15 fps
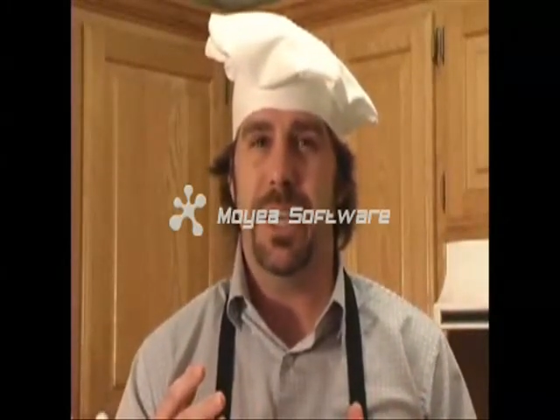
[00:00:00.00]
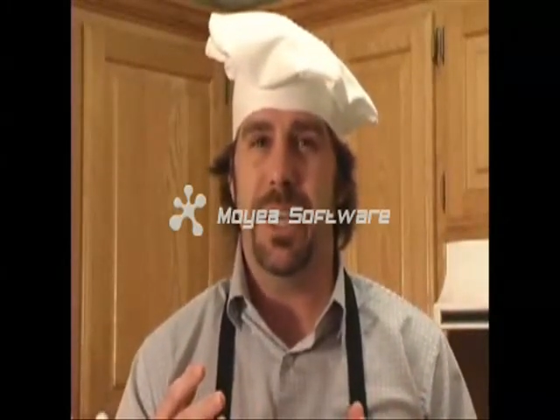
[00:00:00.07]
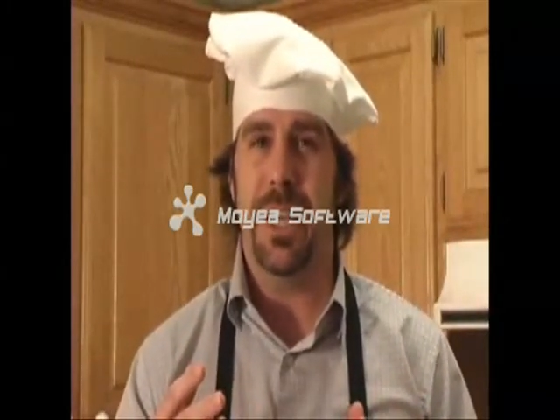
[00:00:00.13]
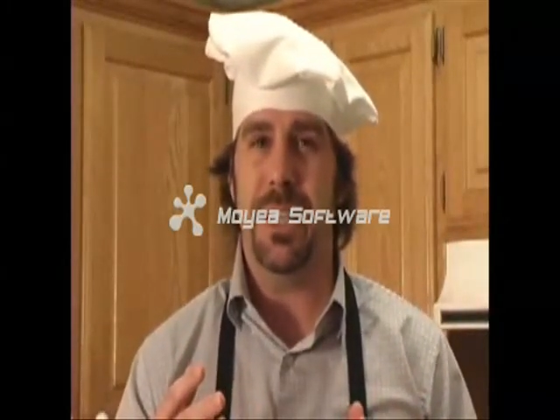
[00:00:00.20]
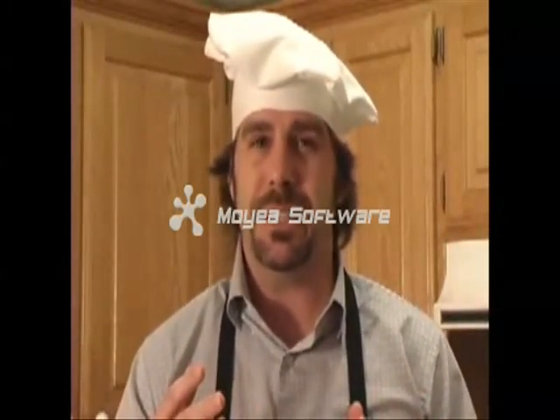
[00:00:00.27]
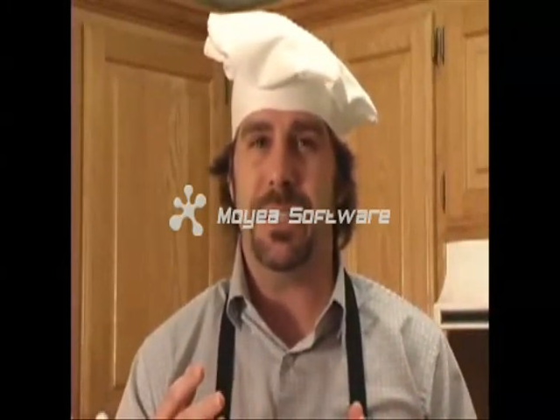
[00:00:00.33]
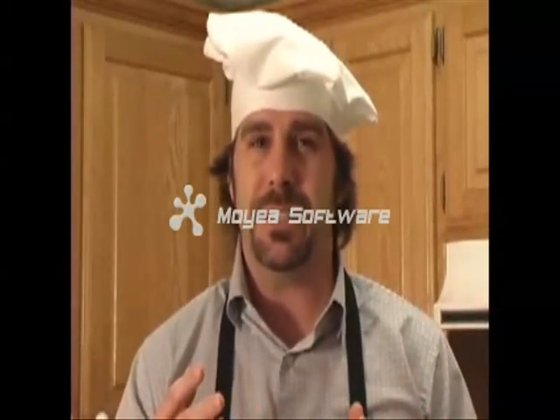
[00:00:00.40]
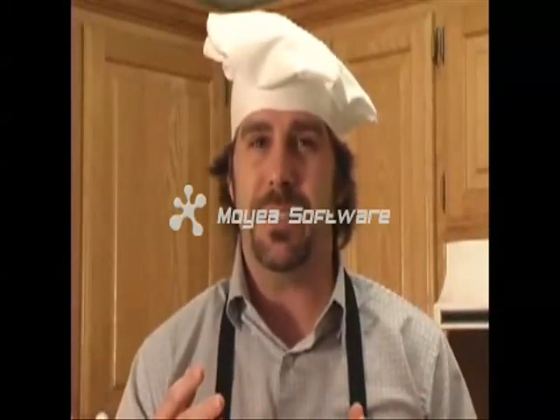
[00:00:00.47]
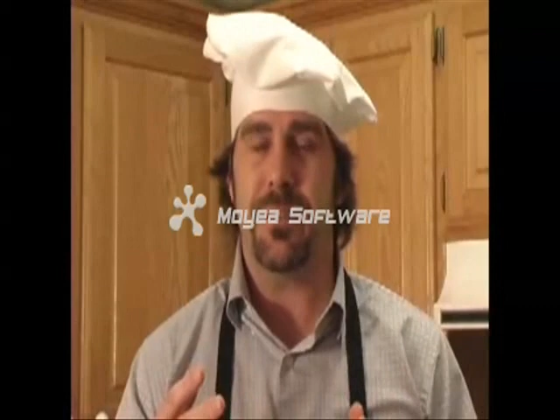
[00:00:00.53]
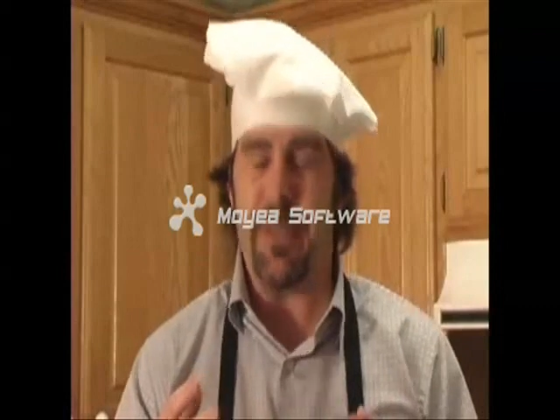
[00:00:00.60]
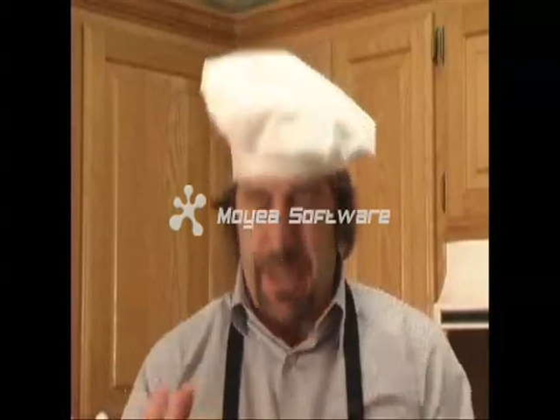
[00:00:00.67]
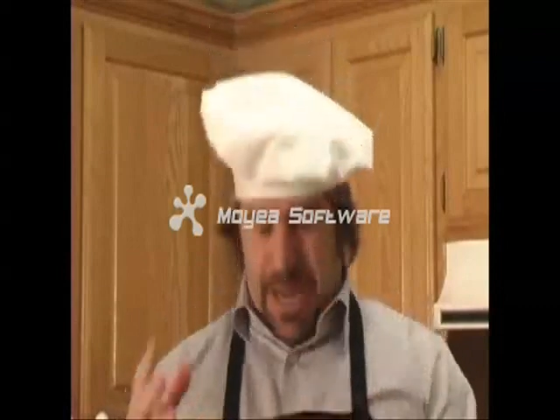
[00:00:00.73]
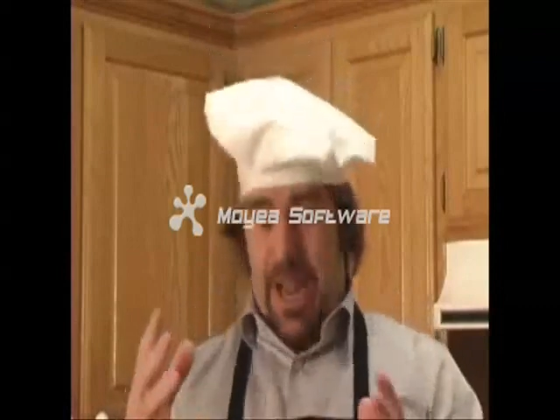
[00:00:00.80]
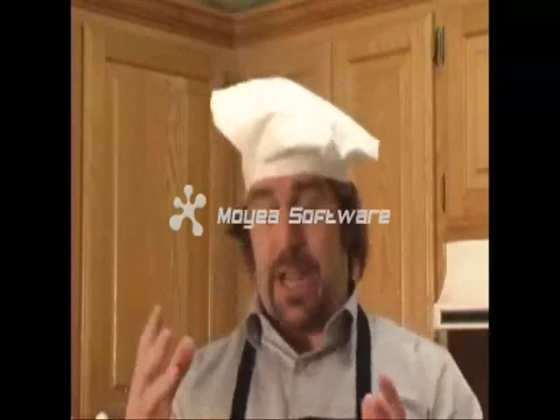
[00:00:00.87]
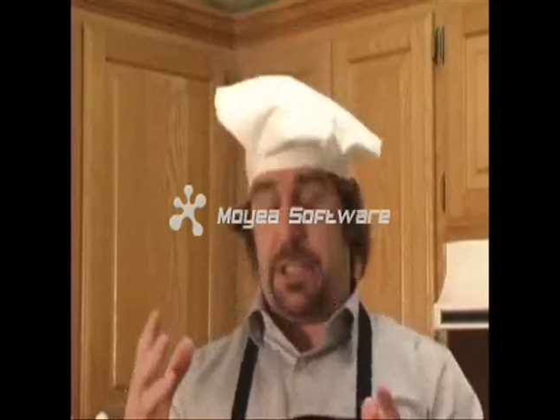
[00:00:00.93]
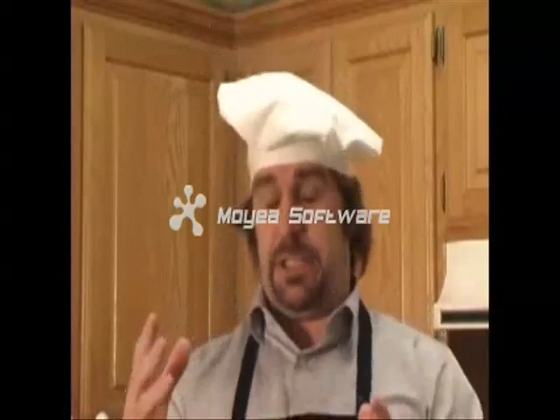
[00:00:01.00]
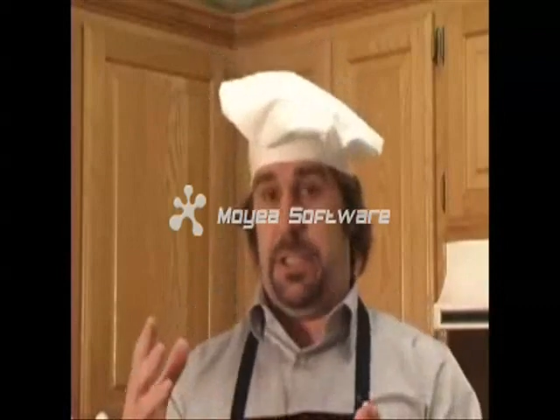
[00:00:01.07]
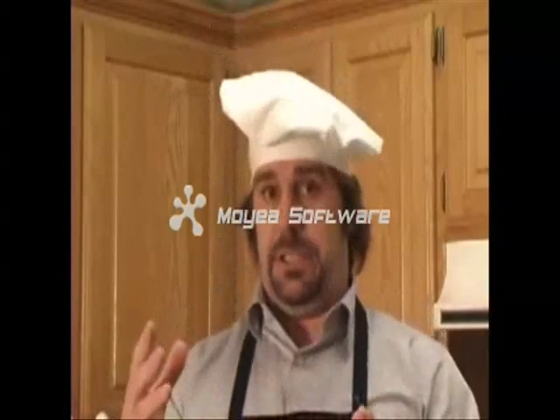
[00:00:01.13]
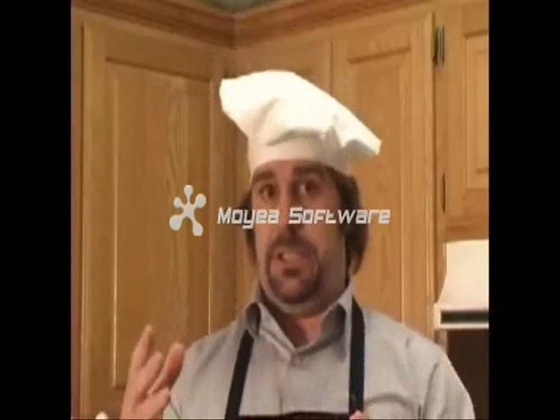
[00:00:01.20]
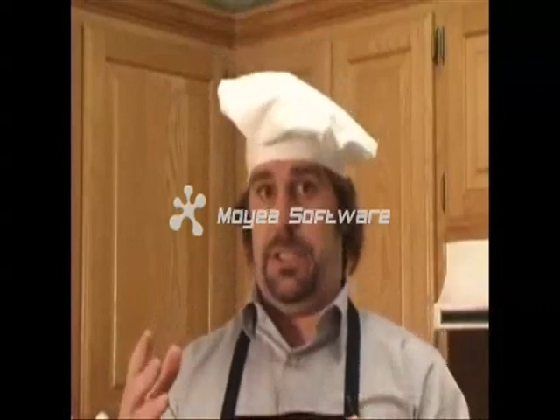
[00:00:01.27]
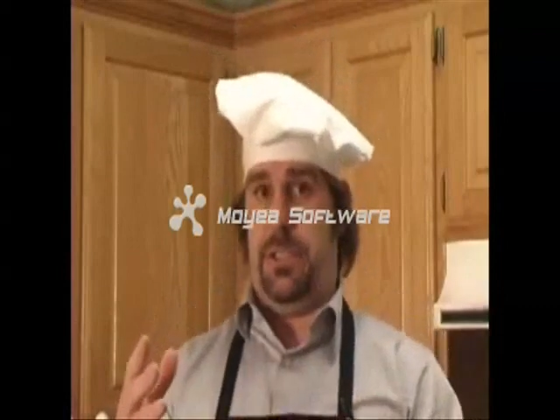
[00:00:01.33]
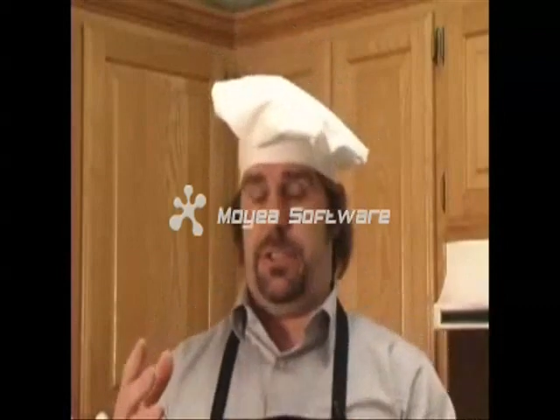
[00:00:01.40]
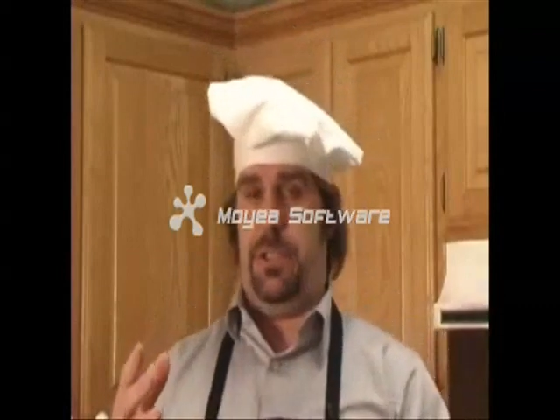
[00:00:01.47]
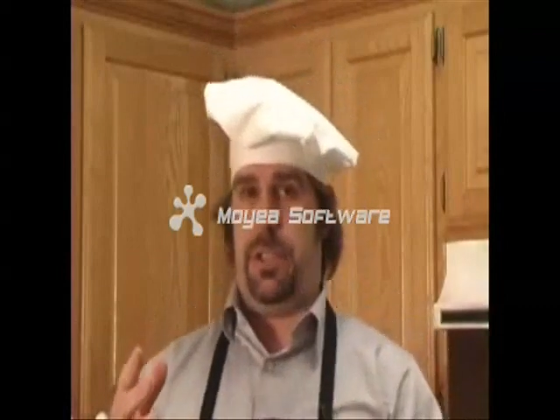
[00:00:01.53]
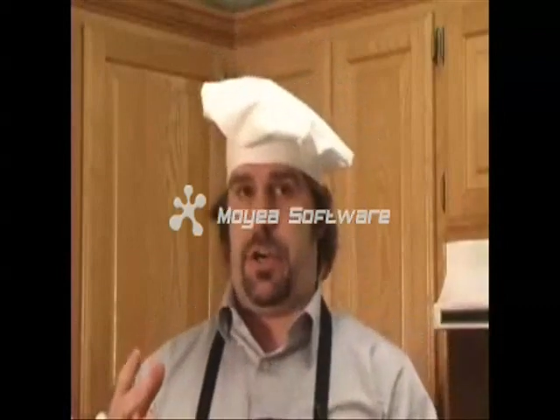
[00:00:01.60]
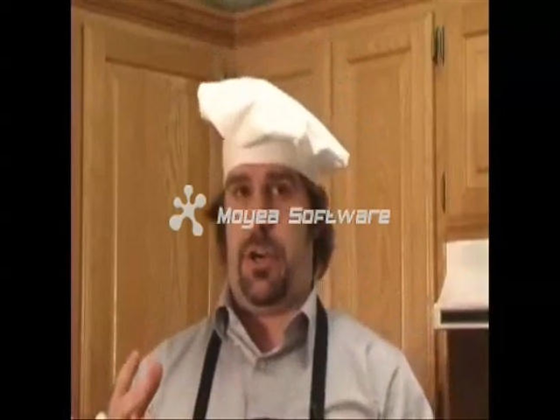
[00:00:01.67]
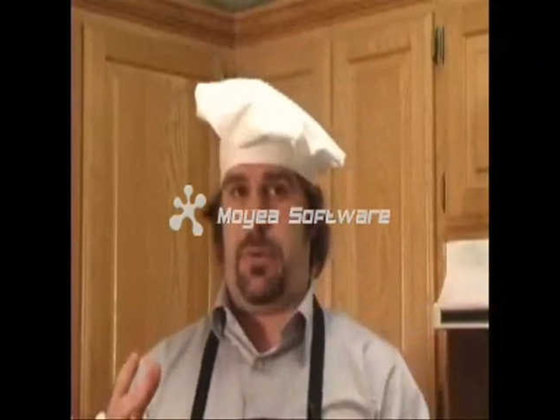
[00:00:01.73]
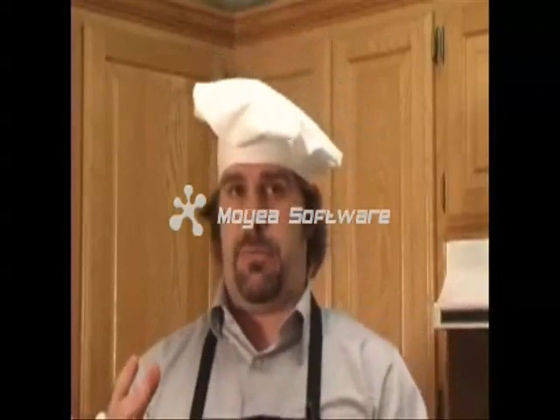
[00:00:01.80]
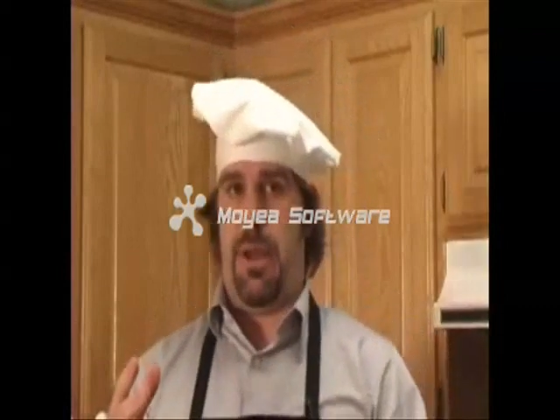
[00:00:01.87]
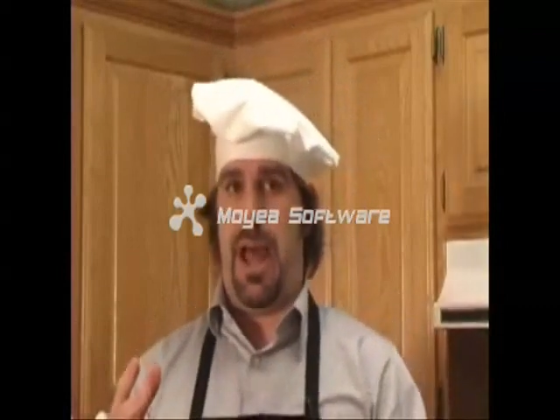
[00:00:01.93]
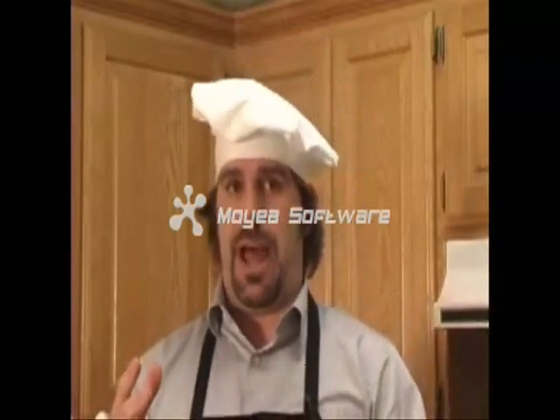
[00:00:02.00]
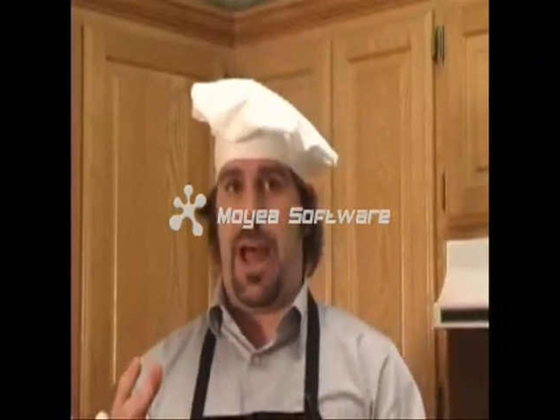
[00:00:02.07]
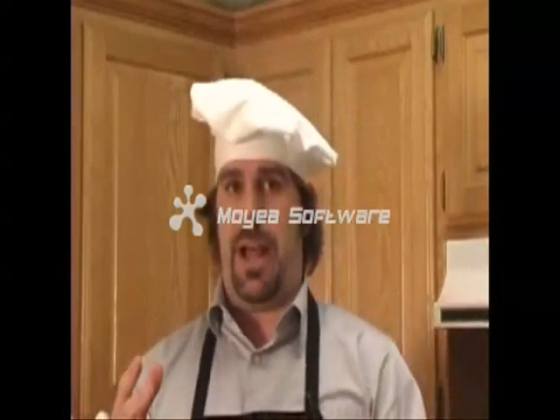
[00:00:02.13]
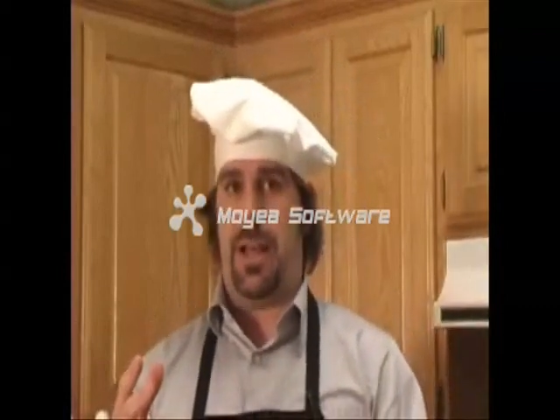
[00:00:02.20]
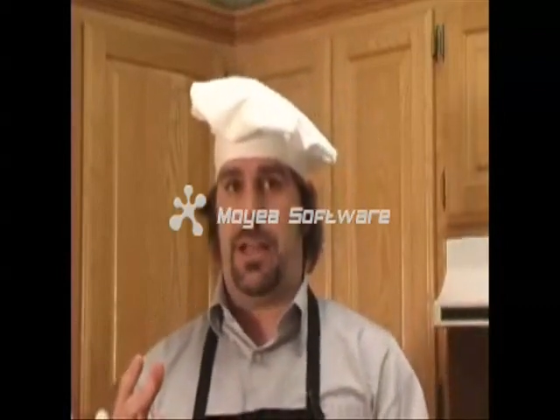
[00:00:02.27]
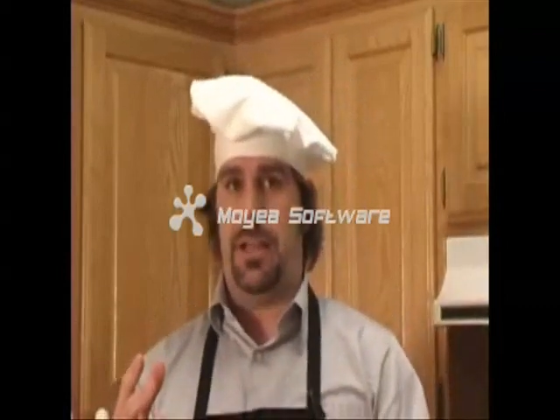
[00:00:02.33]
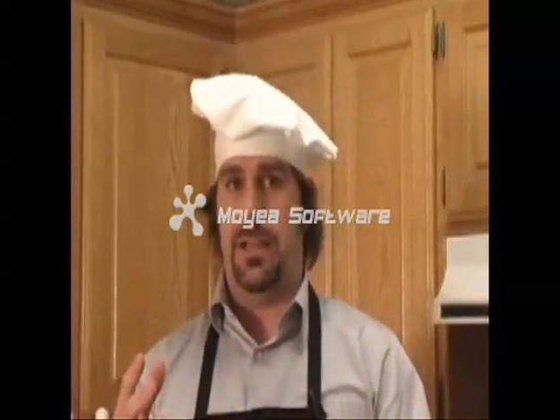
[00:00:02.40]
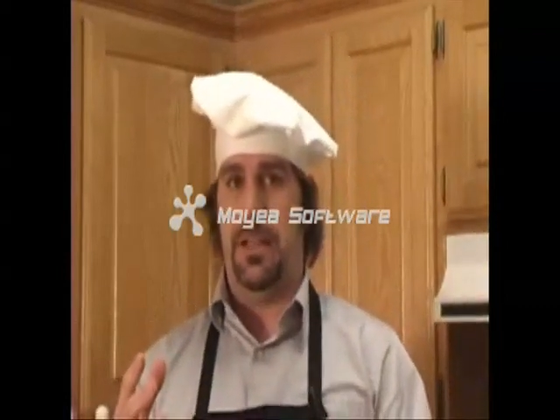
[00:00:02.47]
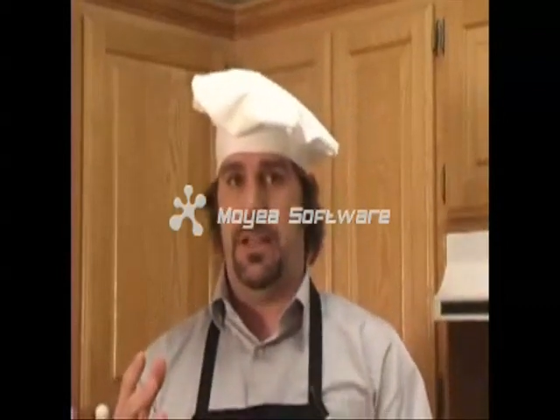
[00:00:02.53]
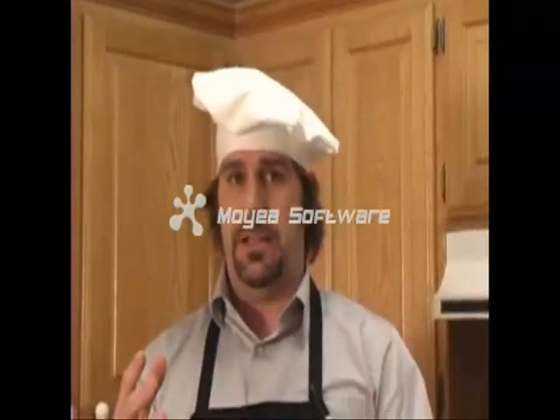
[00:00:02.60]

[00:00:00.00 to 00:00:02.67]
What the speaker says: instant reaction is to jerk back.